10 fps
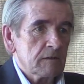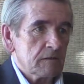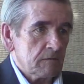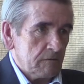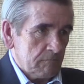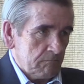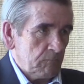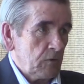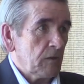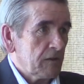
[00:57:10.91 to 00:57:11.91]
or
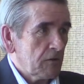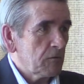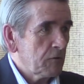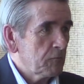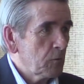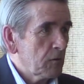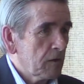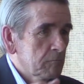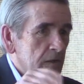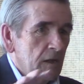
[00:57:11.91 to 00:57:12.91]
you guys, I don't have a vote
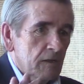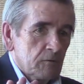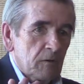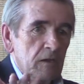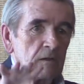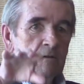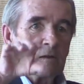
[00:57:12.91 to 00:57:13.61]
yet, but the way